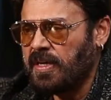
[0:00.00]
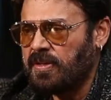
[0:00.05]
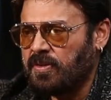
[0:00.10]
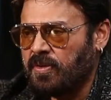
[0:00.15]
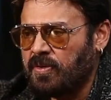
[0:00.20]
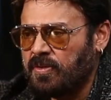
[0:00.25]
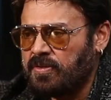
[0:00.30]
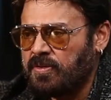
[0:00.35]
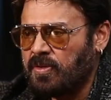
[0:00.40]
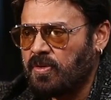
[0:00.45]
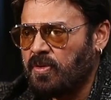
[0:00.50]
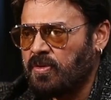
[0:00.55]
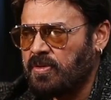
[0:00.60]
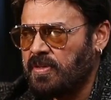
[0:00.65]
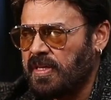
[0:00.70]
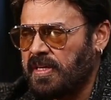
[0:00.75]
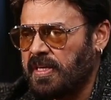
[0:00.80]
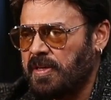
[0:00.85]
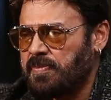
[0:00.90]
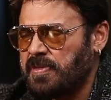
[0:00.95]
raadu so
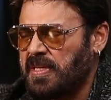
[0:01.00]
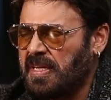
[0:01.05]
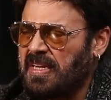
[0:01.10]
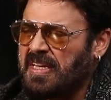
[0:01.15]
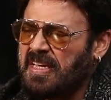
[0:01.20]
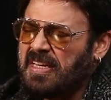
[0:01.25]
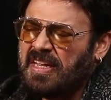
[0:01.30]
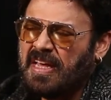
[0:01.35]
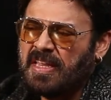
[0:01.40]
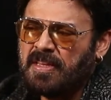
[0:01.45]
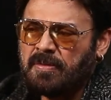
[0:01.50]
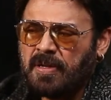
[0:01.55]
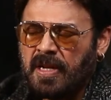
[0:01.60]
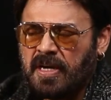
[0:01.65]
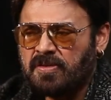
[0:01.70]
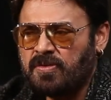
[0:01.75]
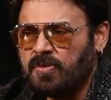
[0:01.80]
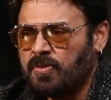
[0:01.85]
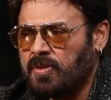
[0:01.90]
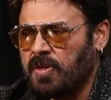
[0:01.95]
they keep saying le le adi
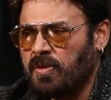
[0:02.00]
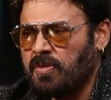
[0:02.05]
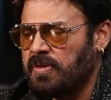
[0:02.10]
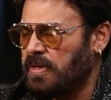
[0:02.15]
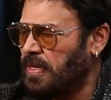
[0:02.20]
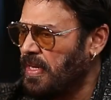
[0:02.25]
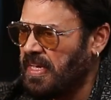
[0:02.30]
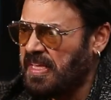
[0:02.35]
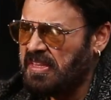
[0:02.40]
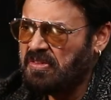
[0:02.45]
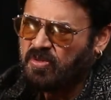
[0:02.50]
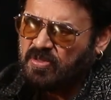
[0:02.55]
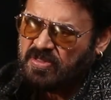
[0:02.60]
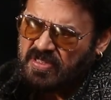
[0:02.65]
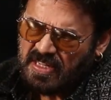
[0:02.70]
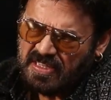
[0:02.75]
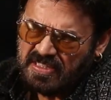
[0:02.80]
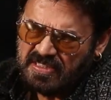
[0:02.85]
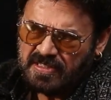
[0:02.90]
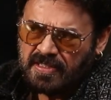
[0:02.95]
naaku suit avadu ledu ok
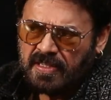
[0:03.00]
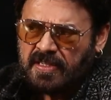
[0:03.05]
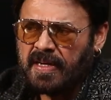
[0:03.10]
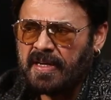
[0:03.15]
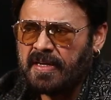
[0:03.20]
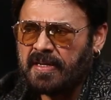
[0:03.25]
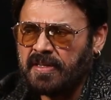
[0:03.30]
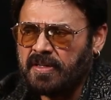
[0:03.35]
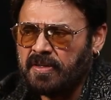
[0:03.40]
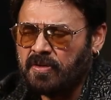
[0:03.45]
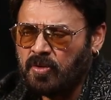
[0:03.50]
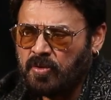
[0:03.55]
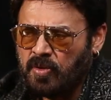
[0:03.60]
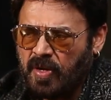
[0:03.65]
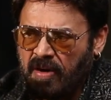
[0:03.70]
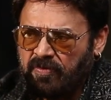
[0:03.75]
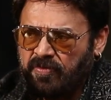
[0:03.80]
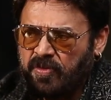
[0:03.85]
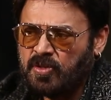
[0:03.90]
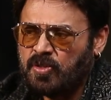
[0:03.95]
sari cheyali
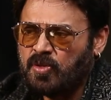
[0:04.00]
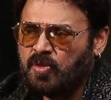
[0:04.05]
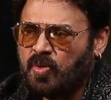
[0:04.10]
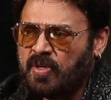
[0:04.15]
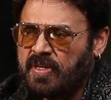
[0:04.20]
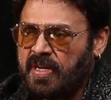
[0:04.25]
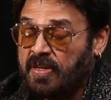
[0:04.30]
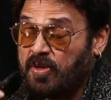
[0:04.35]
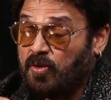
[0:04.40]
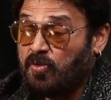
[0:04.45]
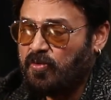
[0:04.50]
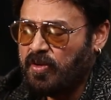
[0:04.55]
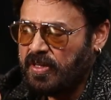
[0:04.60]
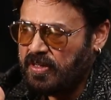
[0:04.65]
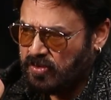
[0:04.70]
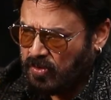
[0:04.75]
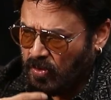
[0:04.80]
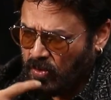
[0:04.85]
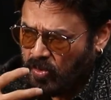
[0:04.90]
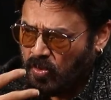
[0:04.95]
you have to do it and you
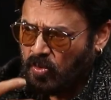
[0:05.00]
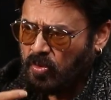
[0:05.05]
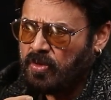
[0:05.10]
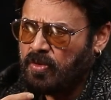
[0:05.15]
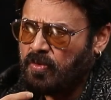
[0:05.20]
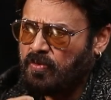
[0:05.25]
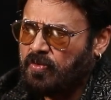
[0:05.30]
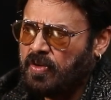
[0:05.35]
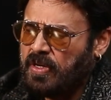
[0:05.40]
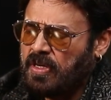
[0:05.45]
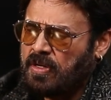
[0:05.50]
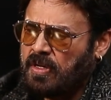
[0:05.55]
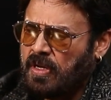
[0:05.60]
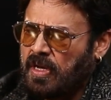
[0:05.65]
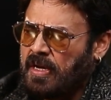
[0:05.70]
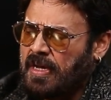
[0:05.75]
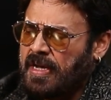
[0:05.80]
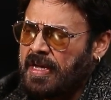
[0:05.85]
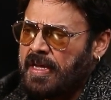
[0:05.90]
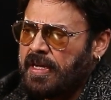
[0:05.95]
feel so good you feel
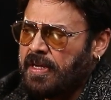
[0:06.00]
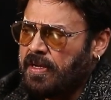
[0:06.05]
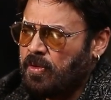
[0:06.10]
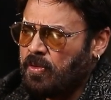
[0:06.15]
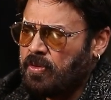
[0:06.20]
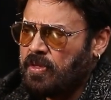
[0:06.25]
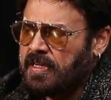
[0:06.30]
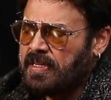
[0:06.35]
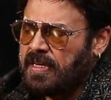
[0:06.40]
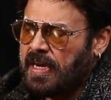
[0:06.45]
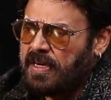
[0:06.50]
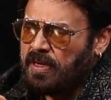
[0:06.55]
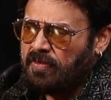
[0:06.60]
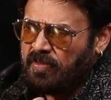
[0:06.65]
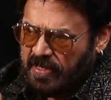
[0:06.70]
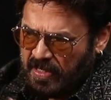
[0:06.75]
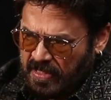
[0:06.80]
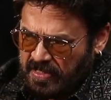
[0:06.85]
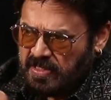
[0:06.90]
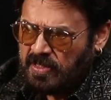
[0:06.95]
and you know that kind
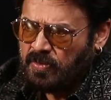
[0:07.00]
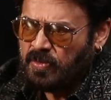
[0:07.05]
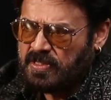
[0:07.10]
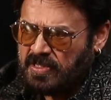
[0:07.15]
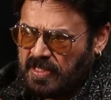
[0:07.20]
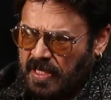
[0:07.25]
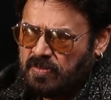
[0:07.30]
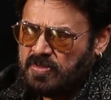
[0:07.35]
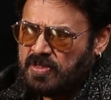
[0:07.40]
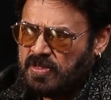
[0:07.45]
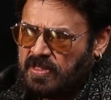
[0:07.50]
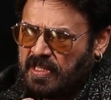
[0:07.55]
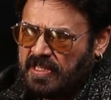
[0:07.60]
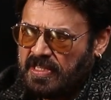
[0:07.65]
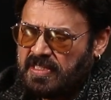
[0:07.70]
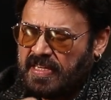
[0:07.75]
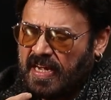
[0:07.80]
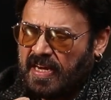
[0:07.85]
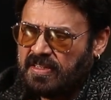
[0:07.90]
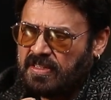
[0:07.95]
of energy which comes in
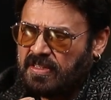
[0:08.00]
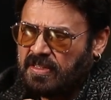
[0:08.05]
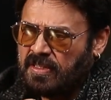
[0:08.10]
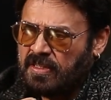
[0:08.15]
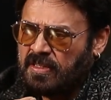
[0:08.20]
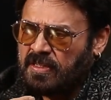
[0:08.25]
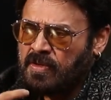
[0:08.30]
each actor